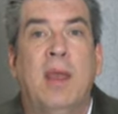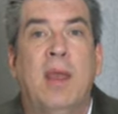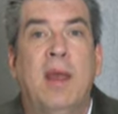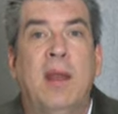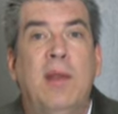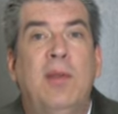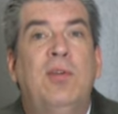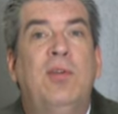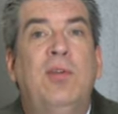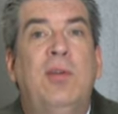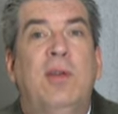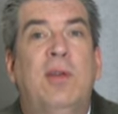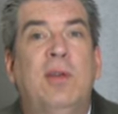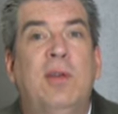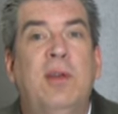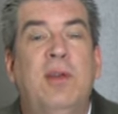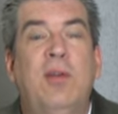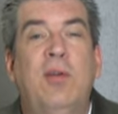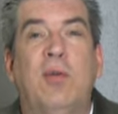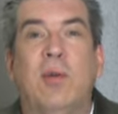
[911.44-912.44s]
And as you
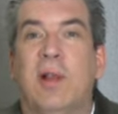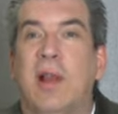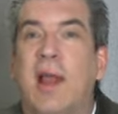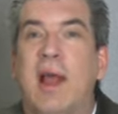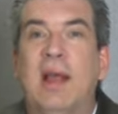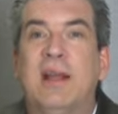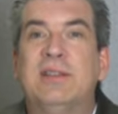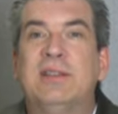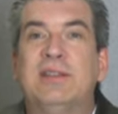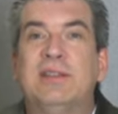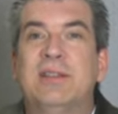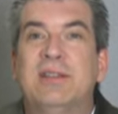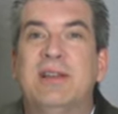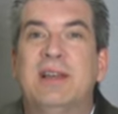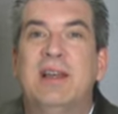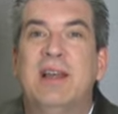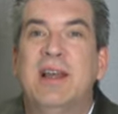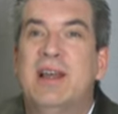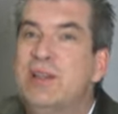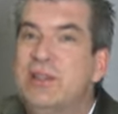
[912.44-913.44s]
continue to relax,
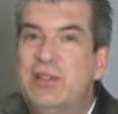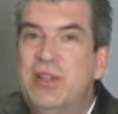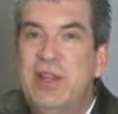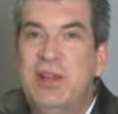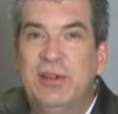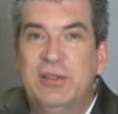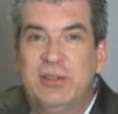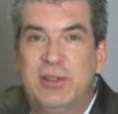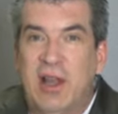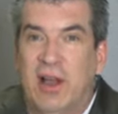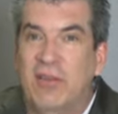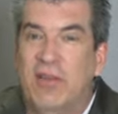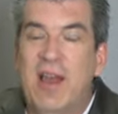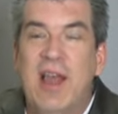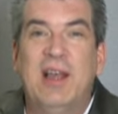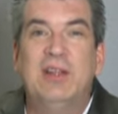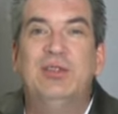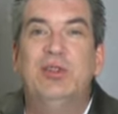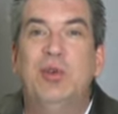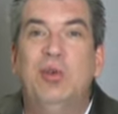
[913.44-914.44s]
see yourself
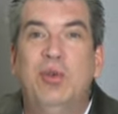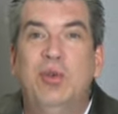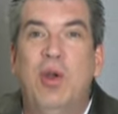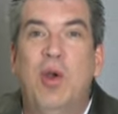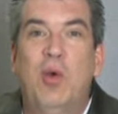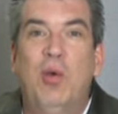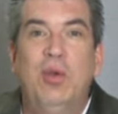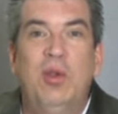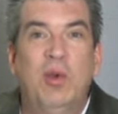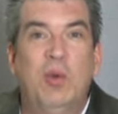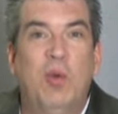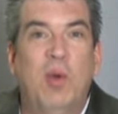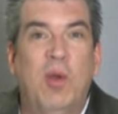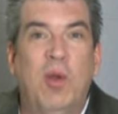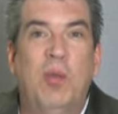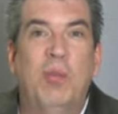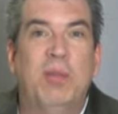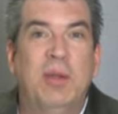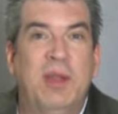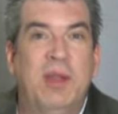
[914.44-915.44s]
as you know you
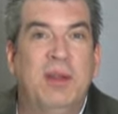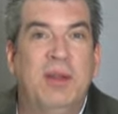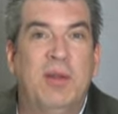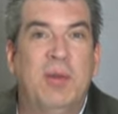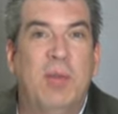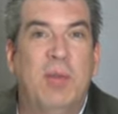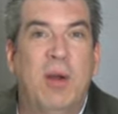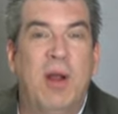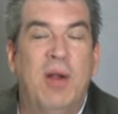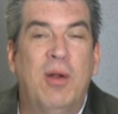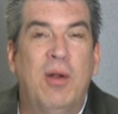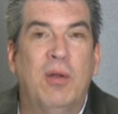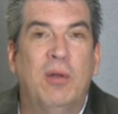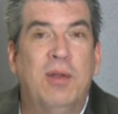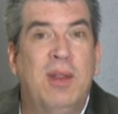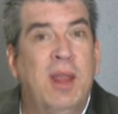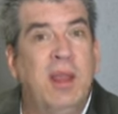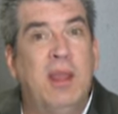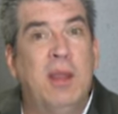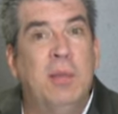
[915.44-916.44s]
will be tomorrow,
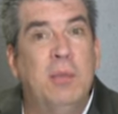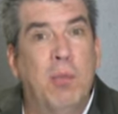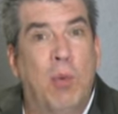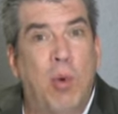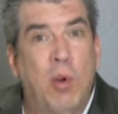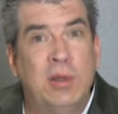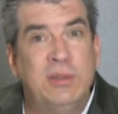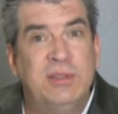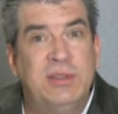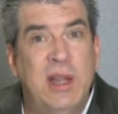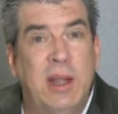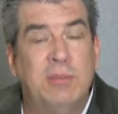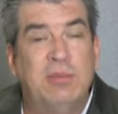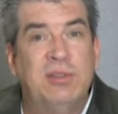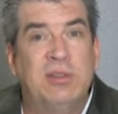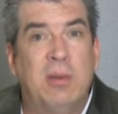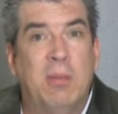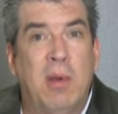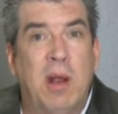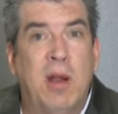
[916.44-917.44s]
taking more
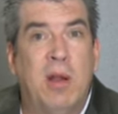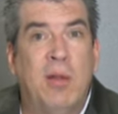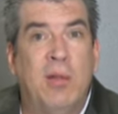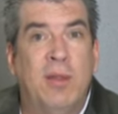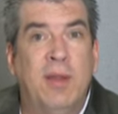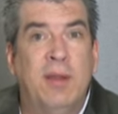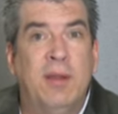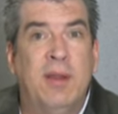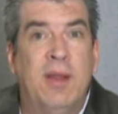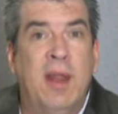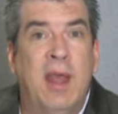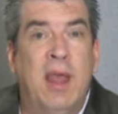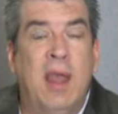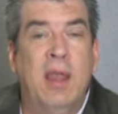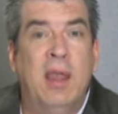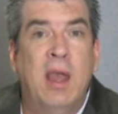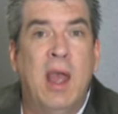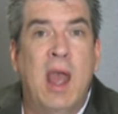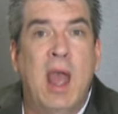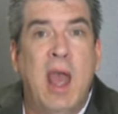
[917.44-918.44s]
steps tomorrow than
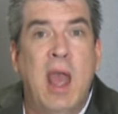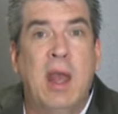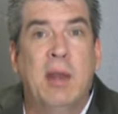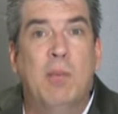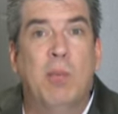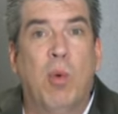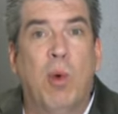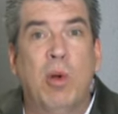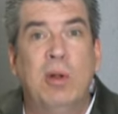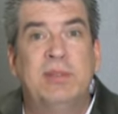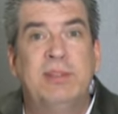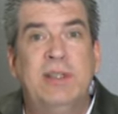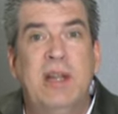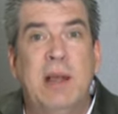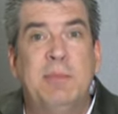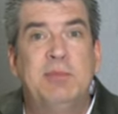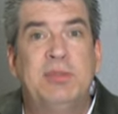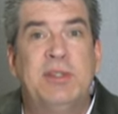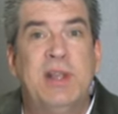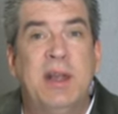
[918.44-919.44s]
today, and more
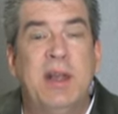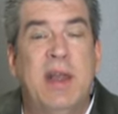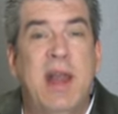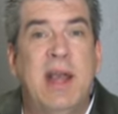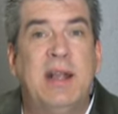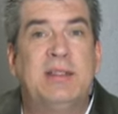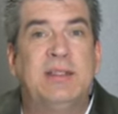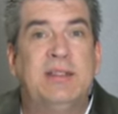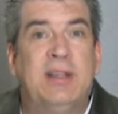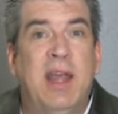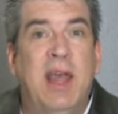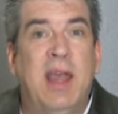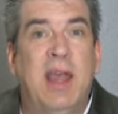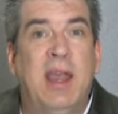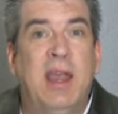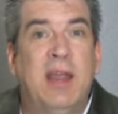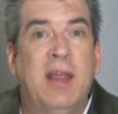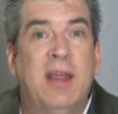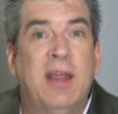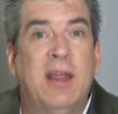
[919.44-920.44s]
steps the next
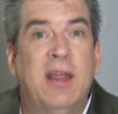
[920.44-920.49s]
day